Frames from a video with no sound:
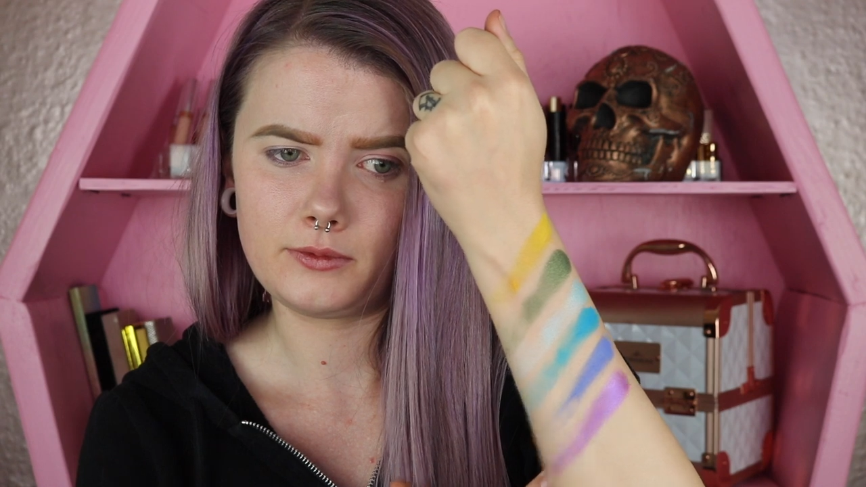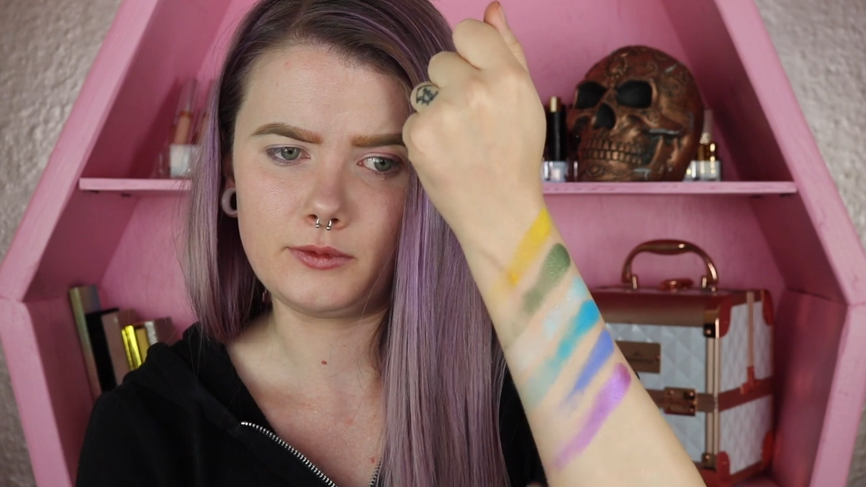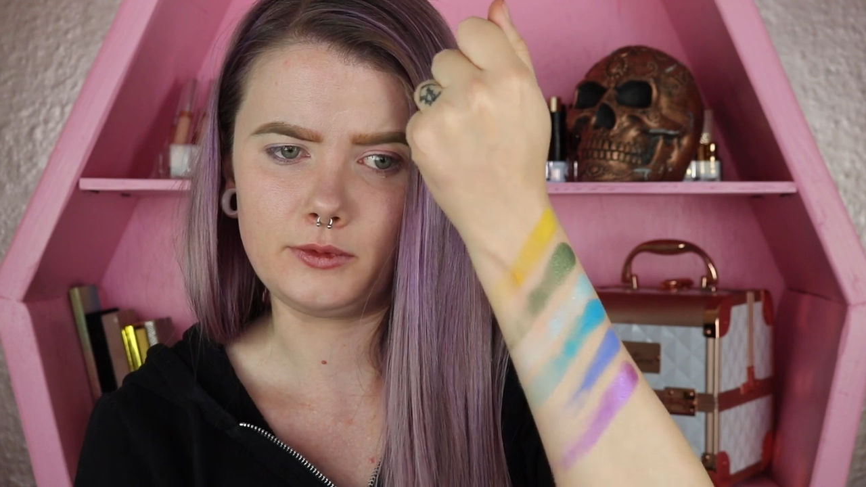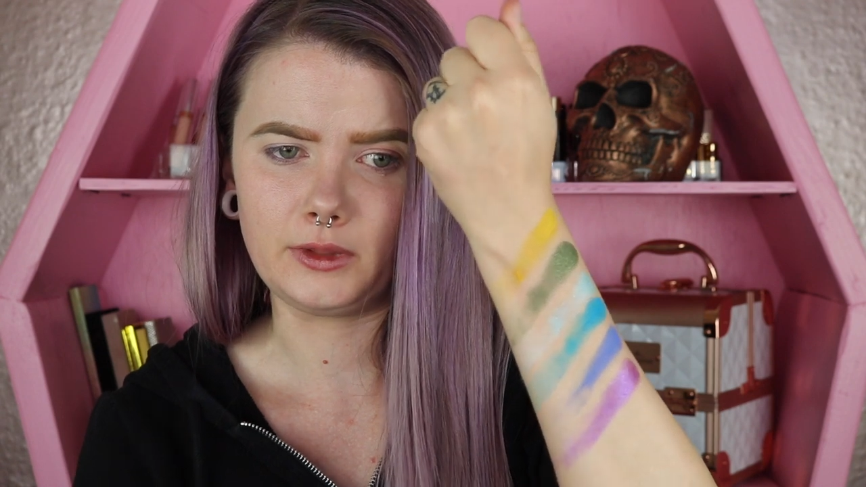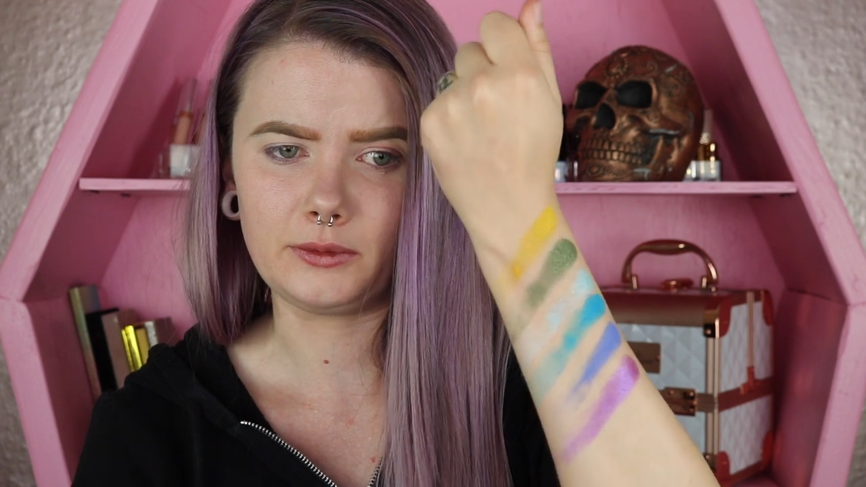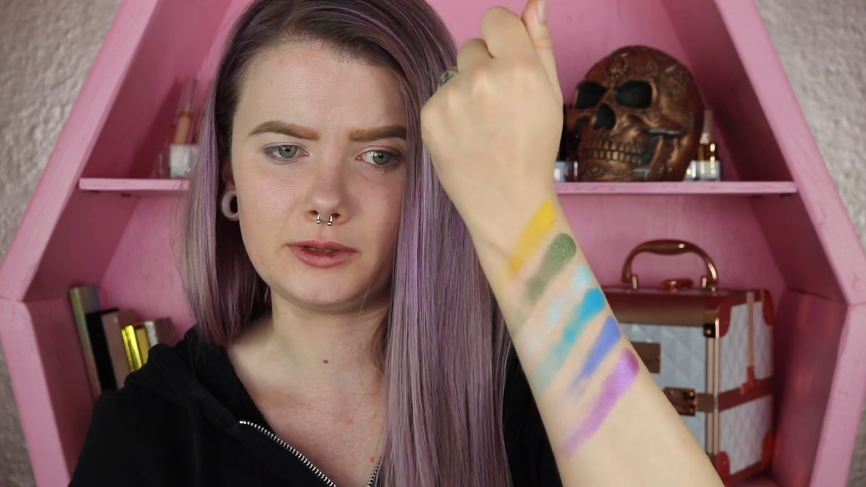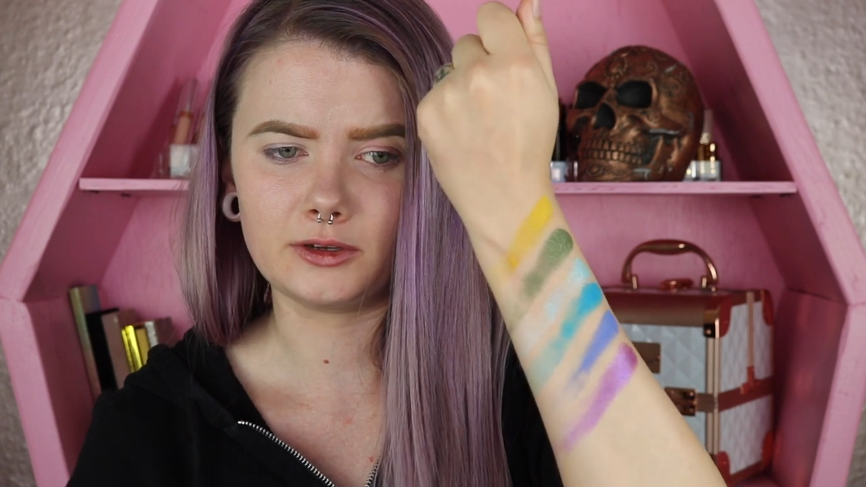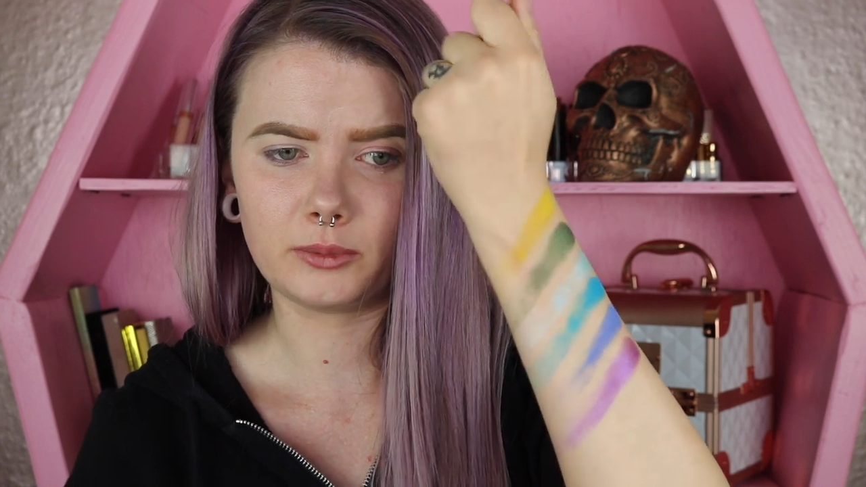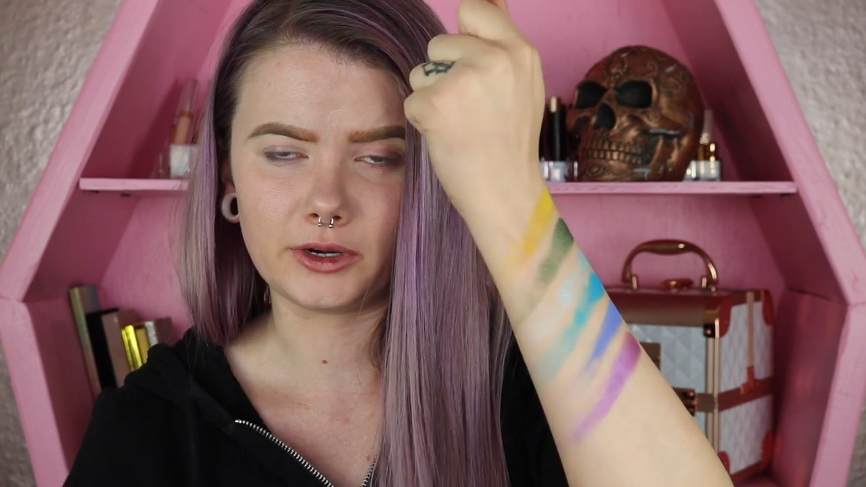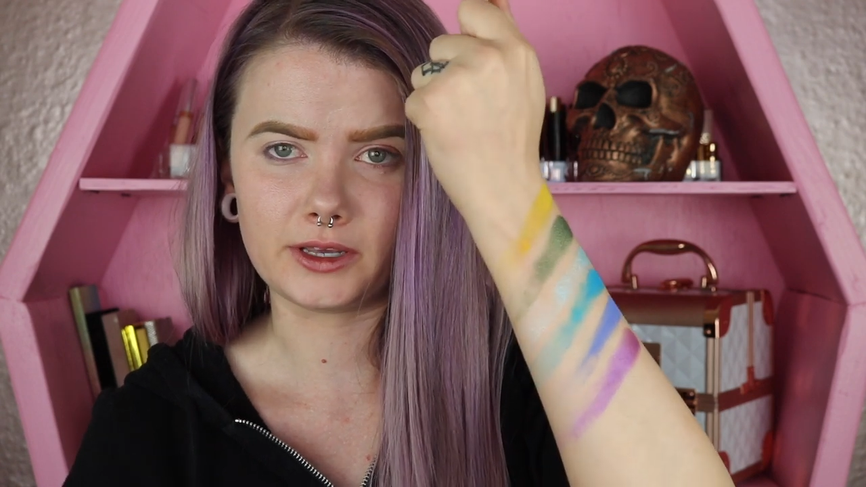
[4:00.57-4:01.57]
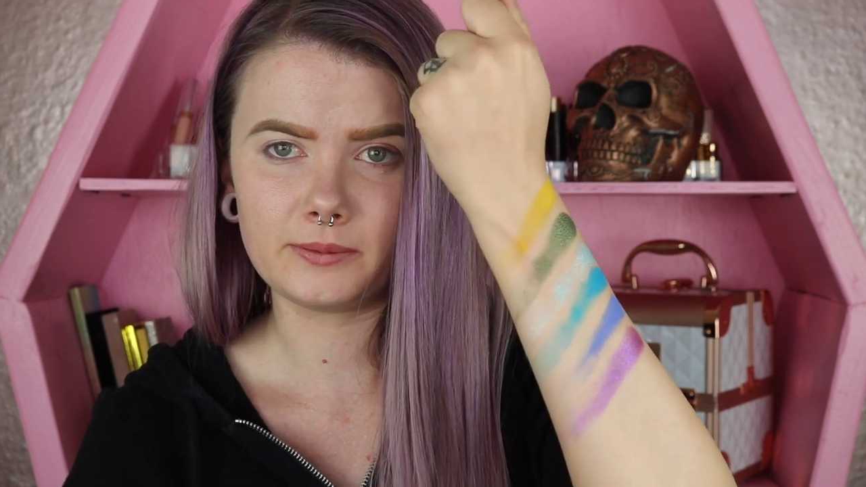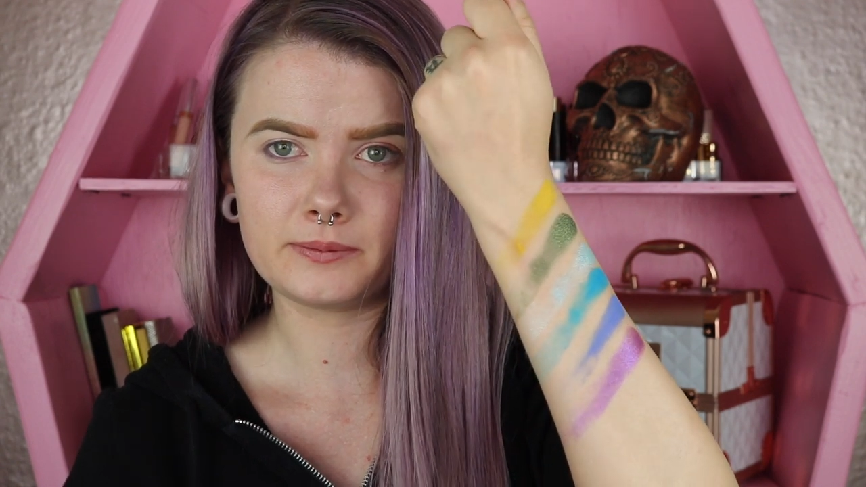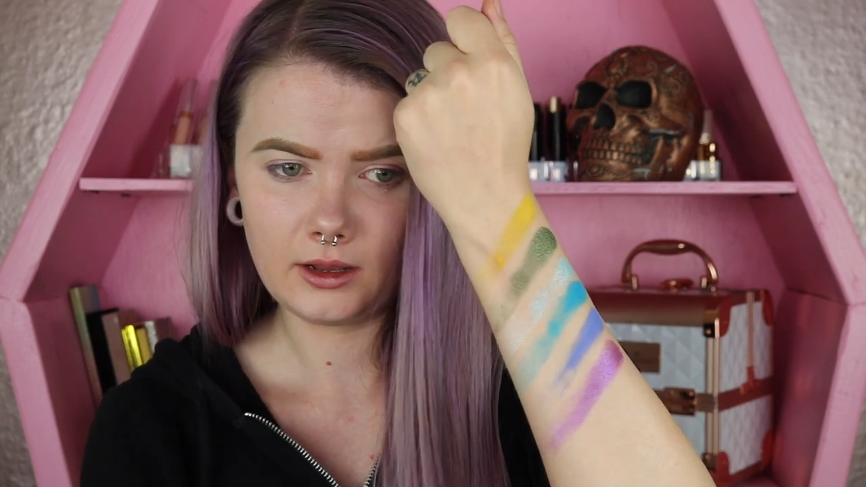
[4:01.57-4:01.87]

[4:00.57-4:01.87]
Ooh, that one looked pretty.